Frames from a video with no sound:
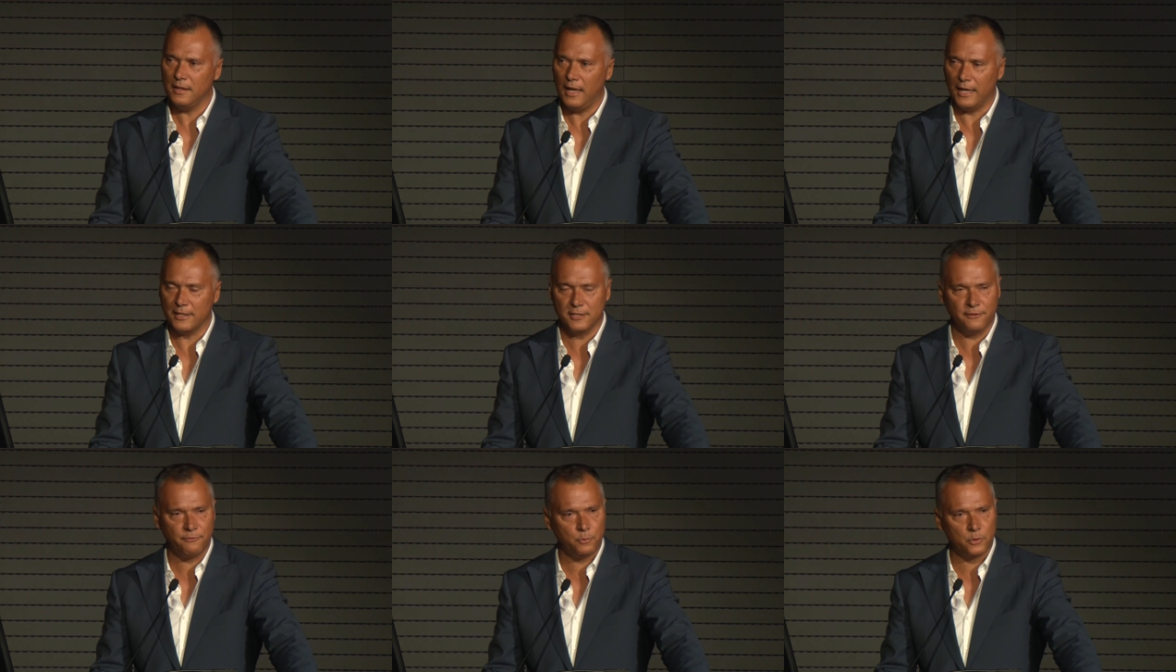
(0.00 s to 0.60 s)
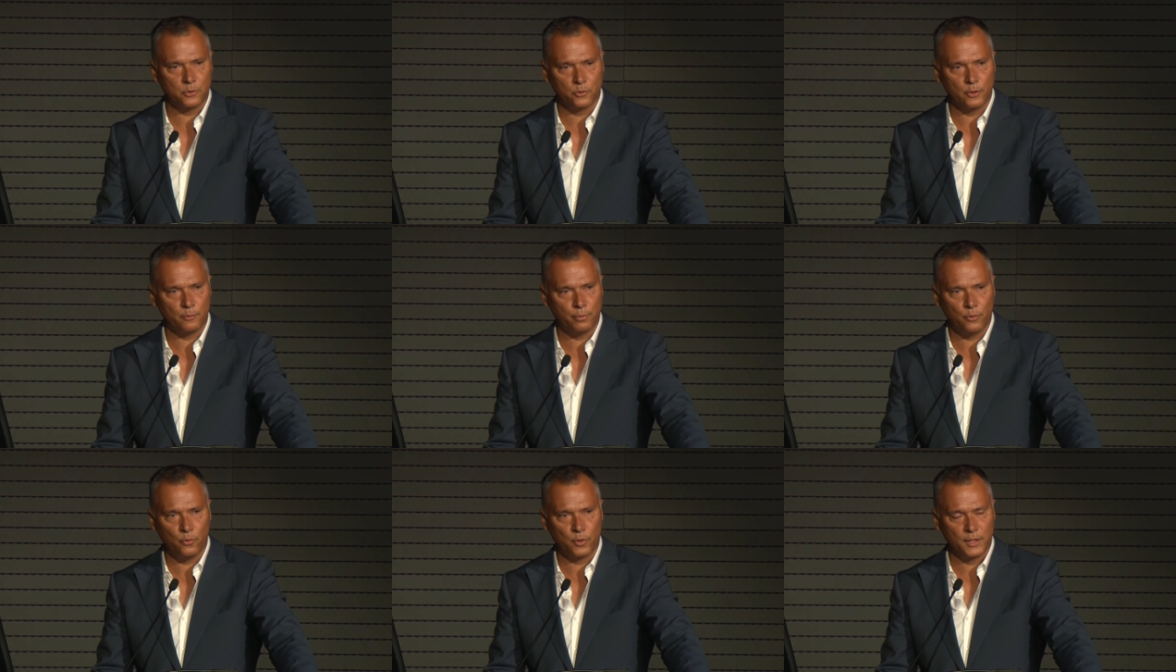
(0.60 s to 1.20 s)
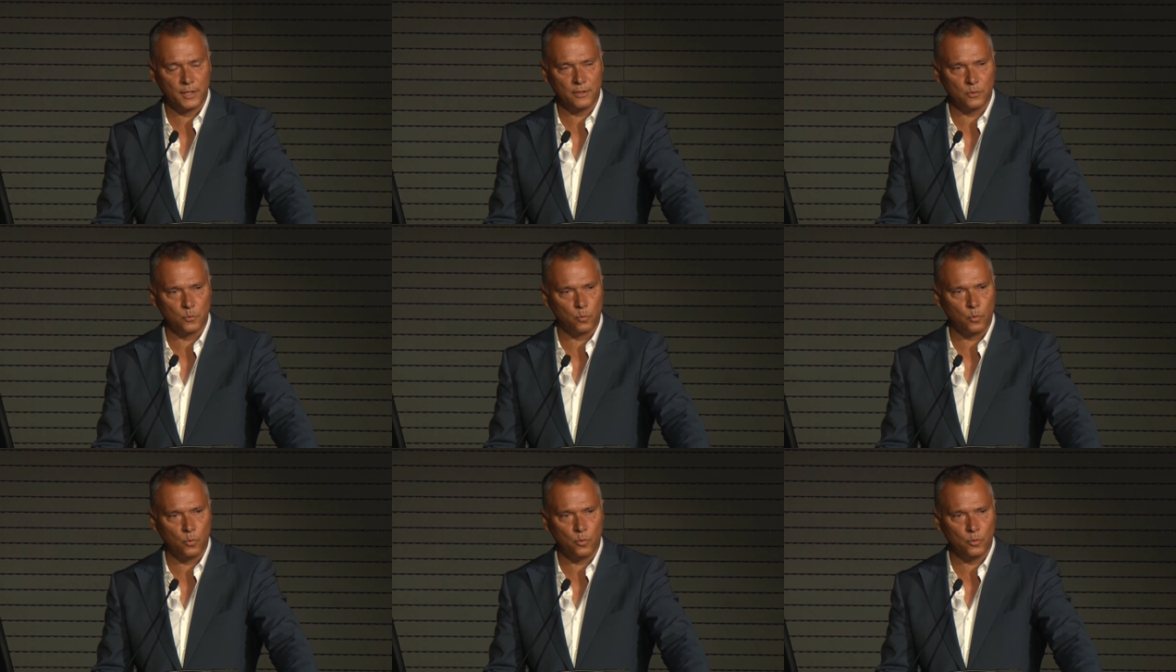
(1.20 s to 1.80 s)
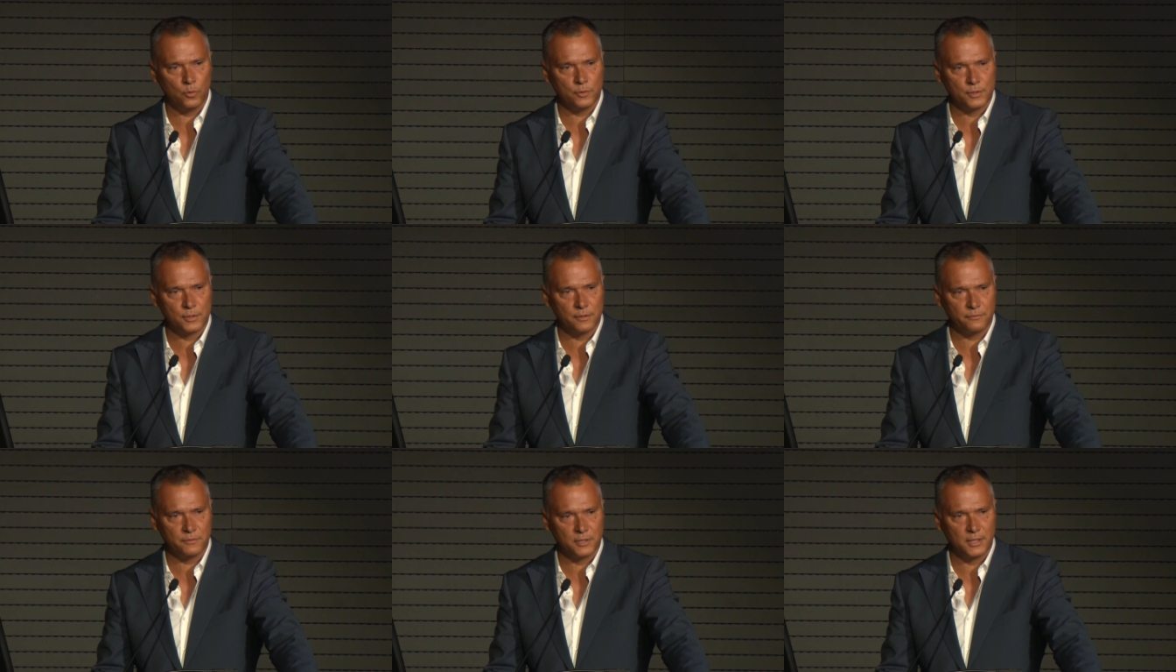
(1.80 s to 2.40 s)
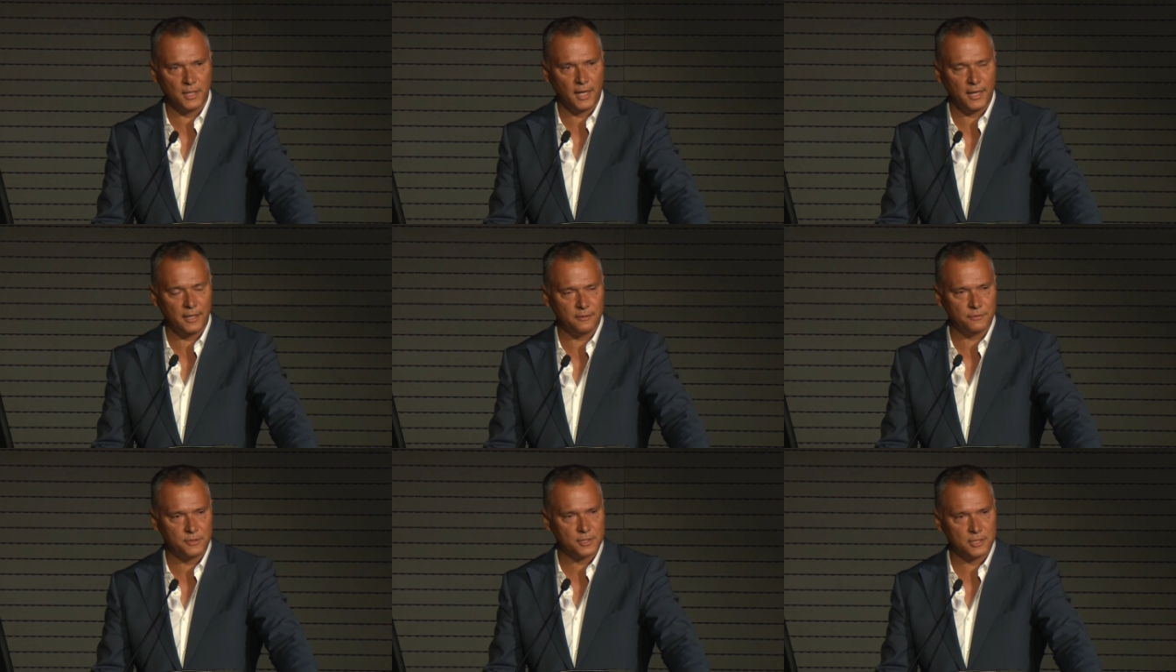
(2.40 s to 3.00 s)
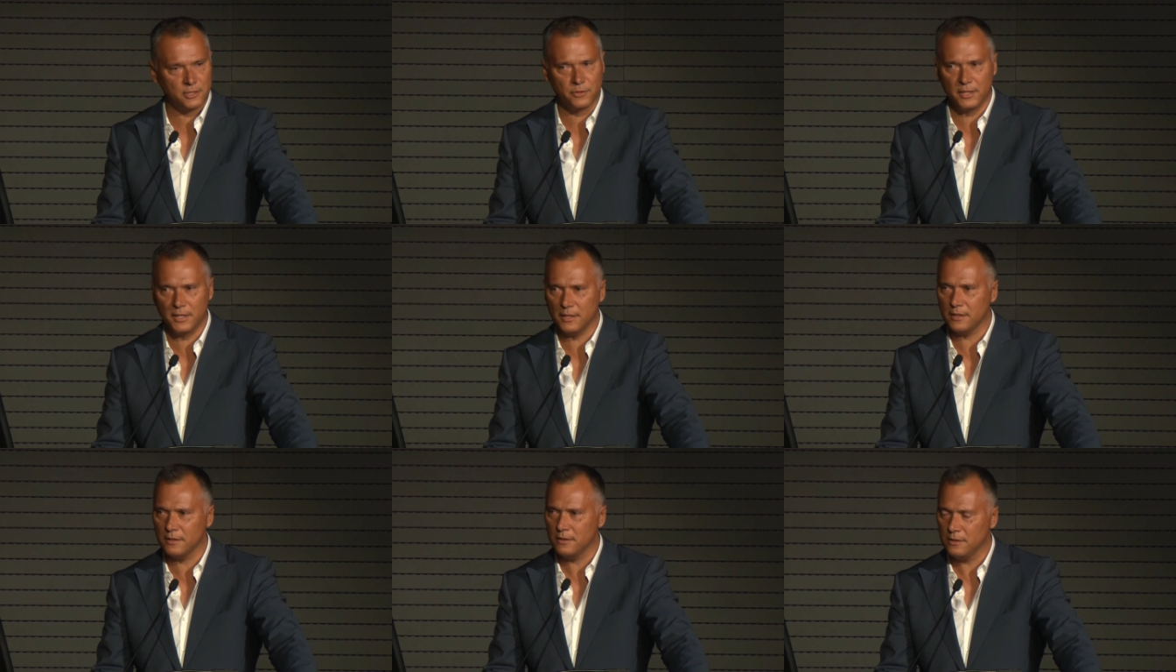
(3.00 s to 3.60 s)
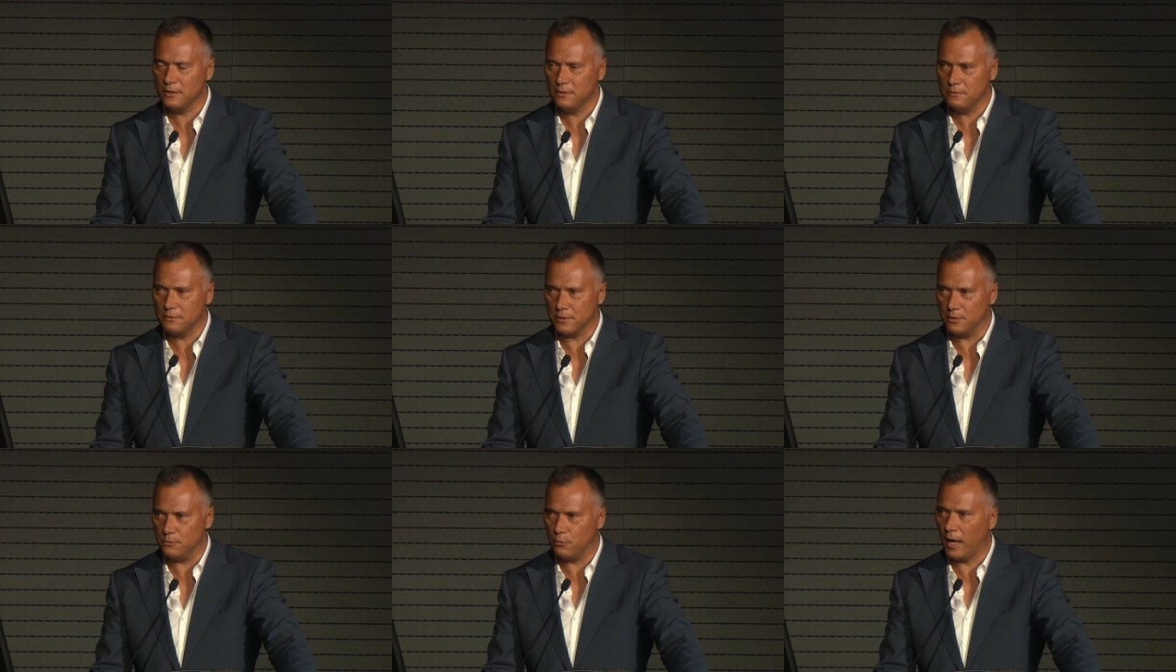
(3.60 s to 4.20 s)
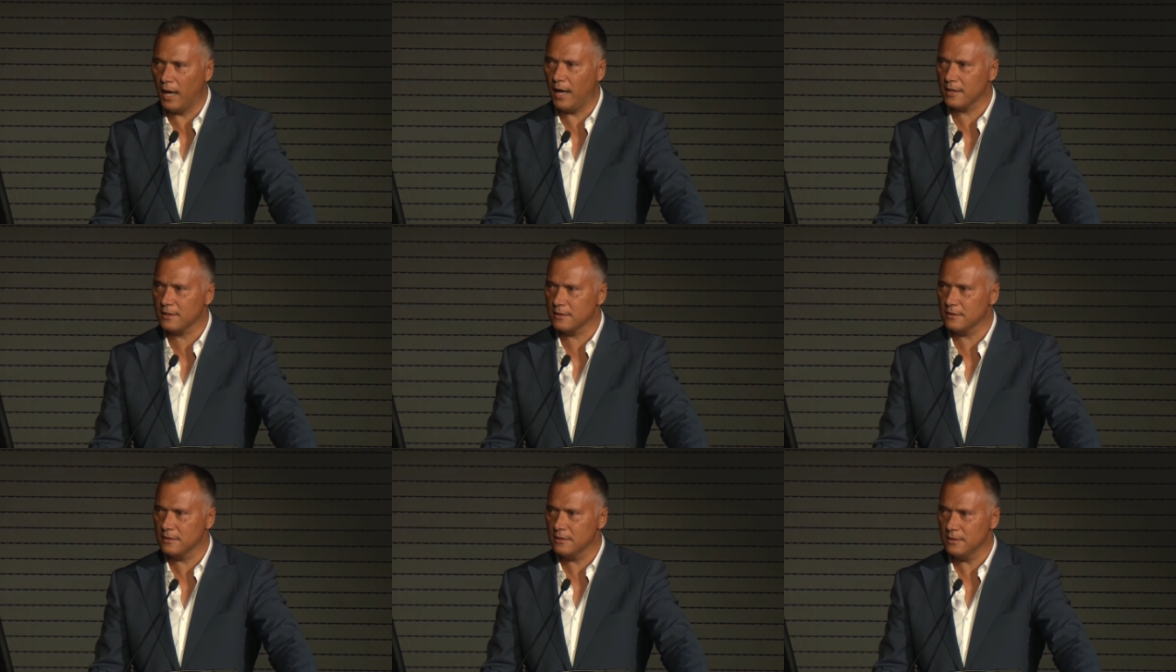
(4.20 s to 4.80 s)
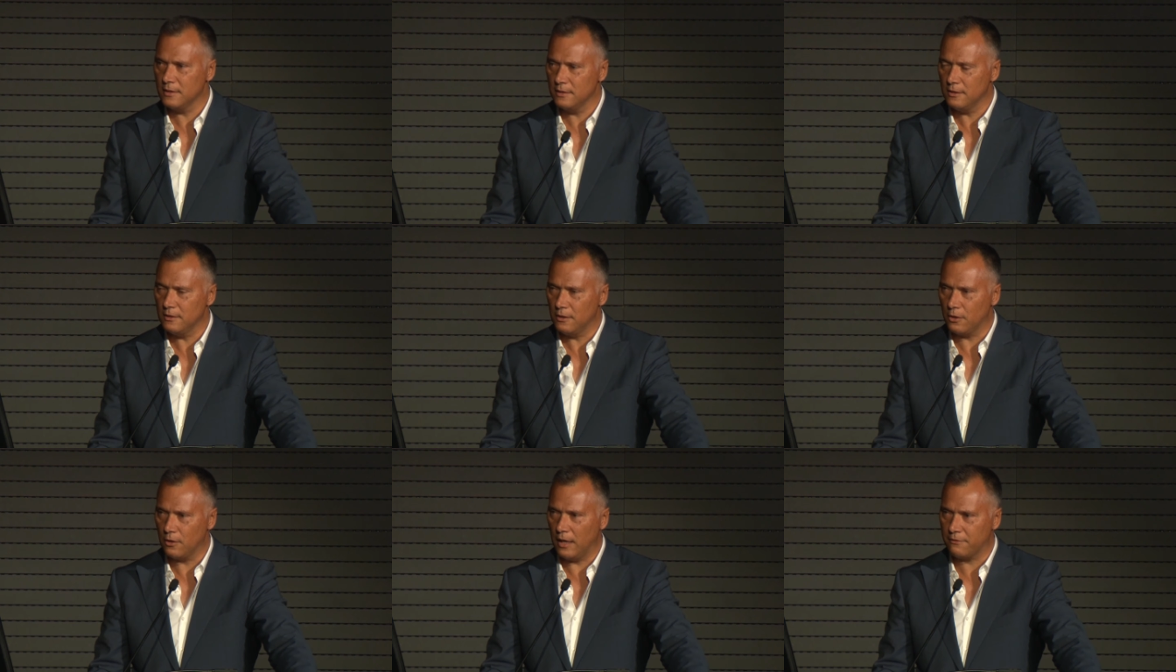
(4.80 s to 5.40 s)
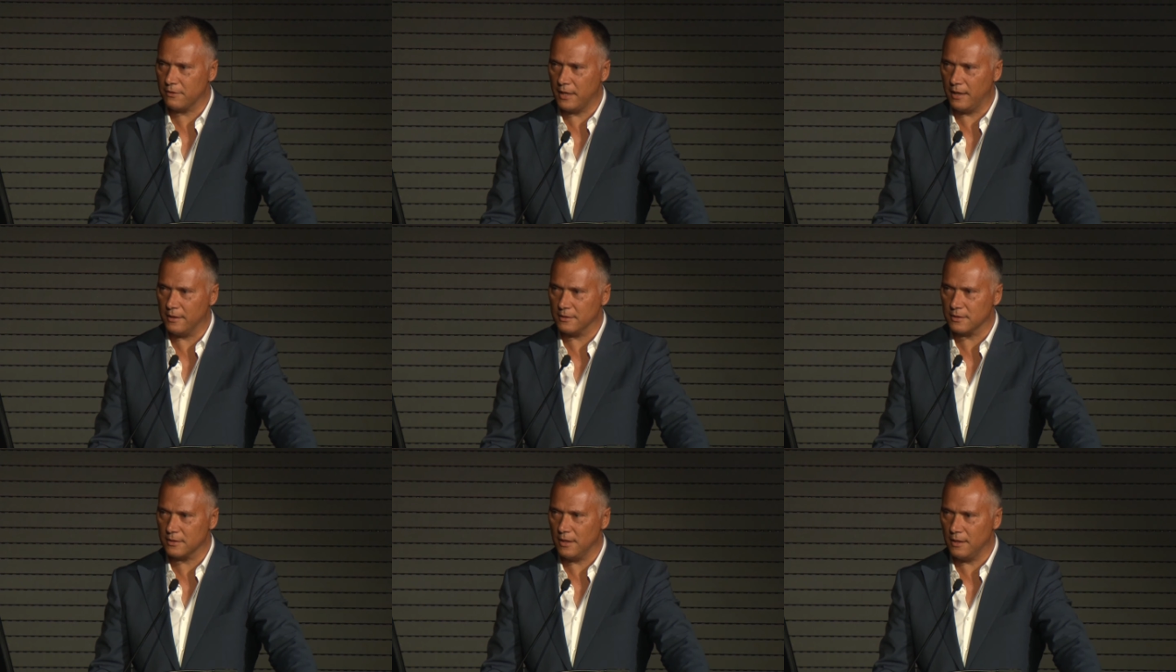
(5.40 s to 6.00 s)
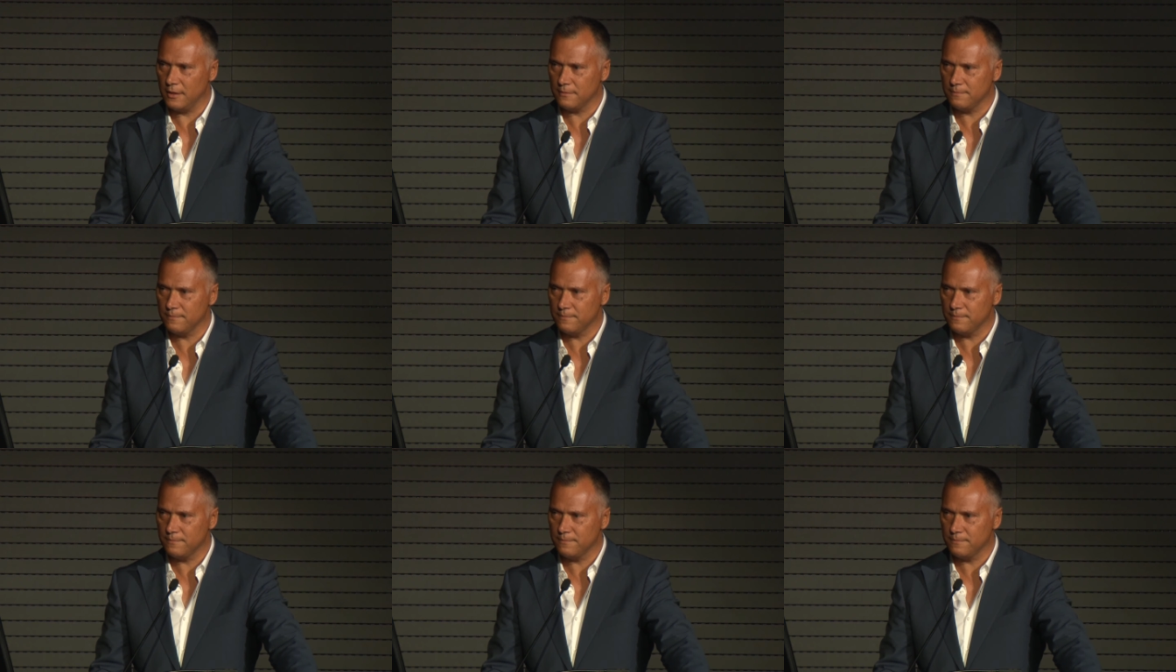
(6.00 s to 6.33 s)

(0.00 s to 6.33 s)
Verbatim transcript: as if we were reporting the wars of today of Syria or Iraq or Afghanistan.